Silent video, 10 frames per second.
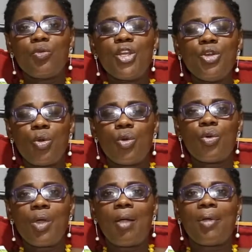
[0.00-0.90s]
we
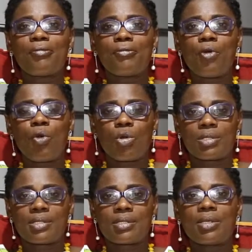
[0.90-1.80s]
know our
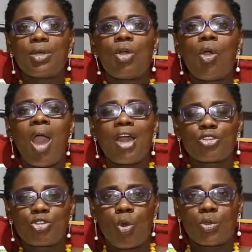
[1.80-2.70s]
focus or our
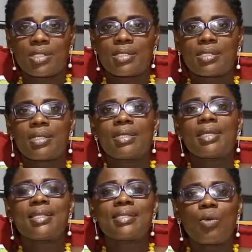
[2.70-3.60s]
source
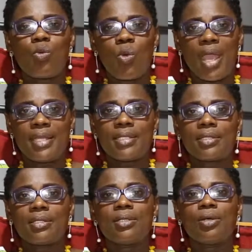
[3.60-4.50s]
is the word
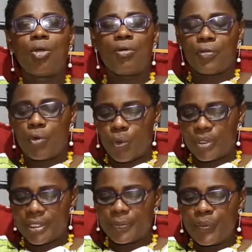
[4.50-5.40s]
of
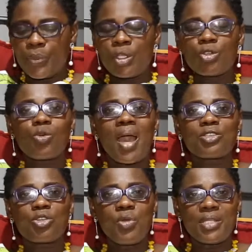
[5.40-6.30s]
God. So
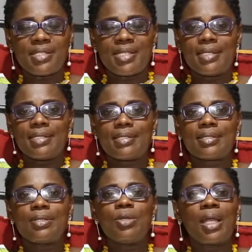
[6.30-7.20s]
as Christians,
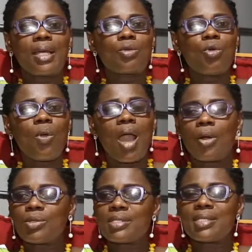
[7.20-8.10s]
you can go
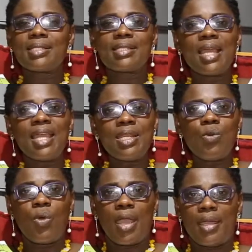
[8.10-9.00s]
out, sit
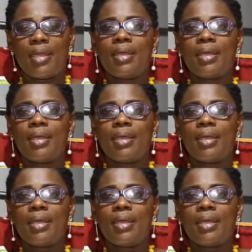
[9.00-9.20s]
anywhere